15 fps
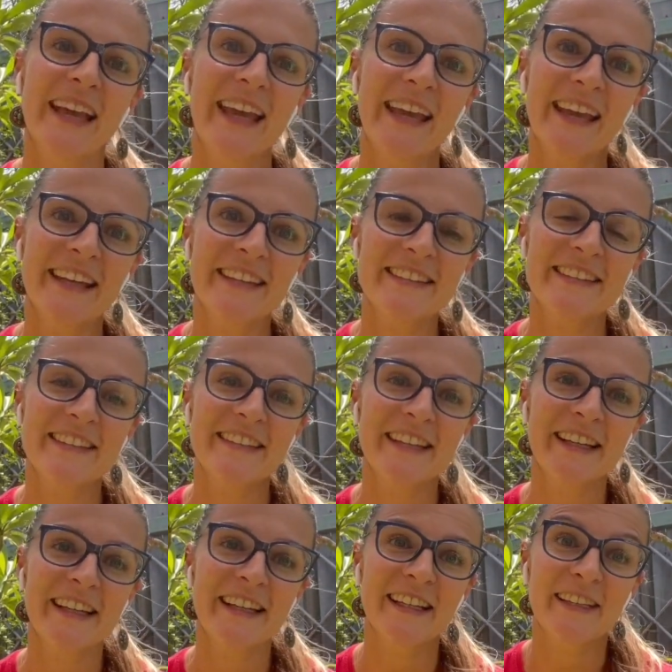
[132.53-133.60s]
And
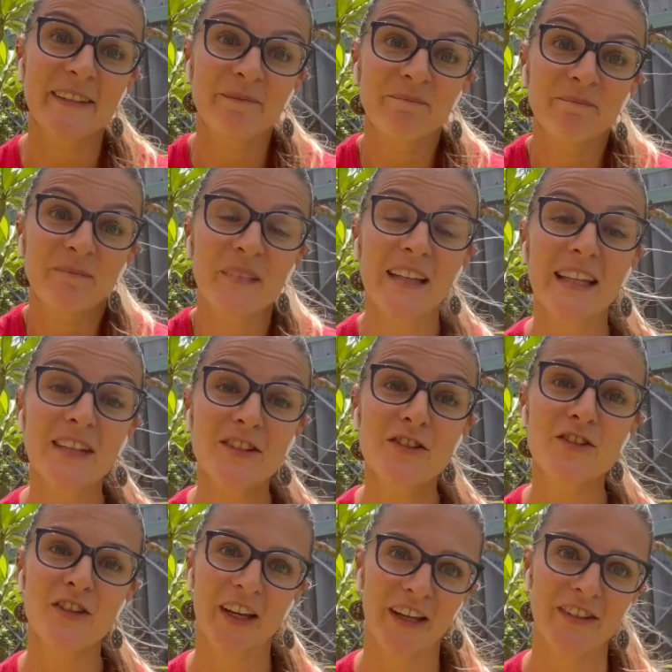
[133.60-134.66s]
let's
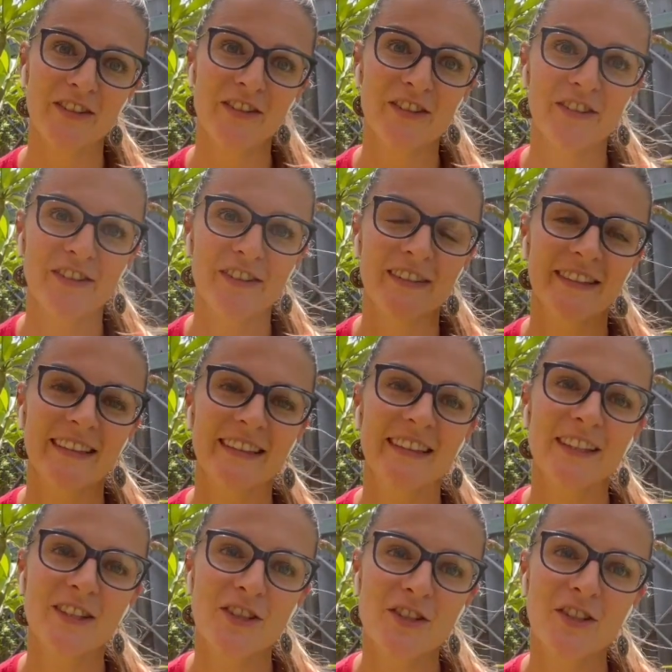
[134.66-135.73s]
change
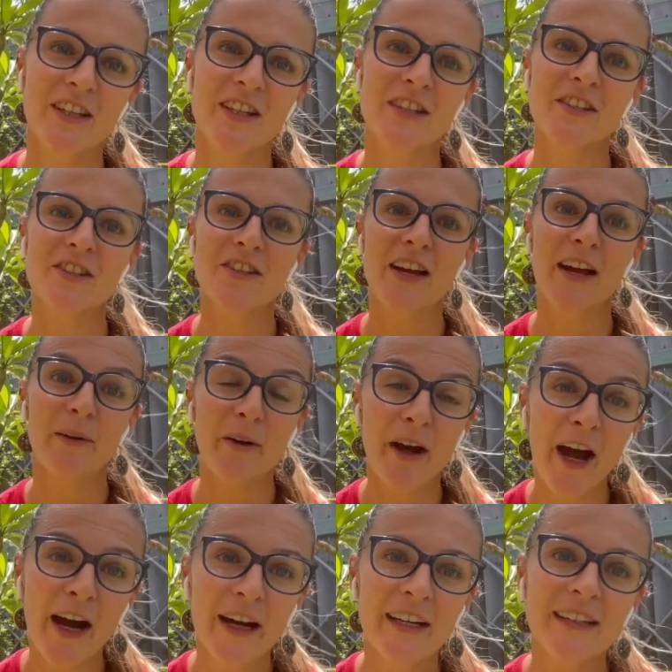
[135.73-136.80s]
our
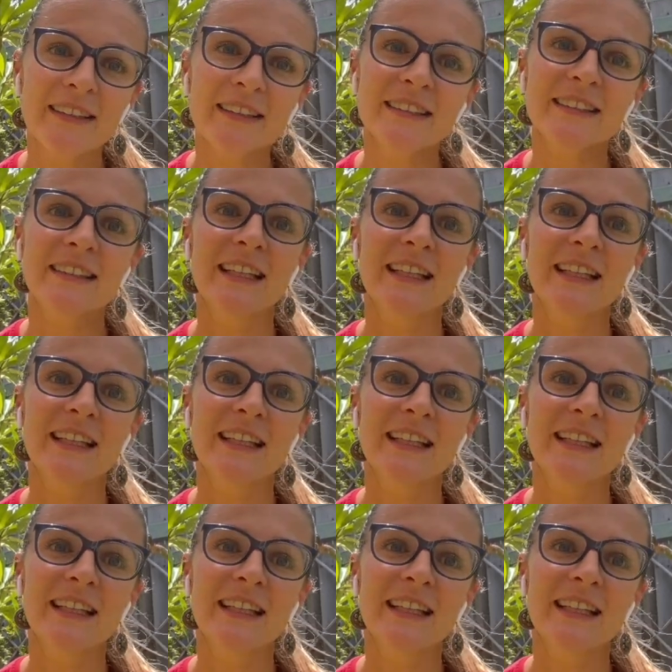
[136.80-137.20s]
hearts.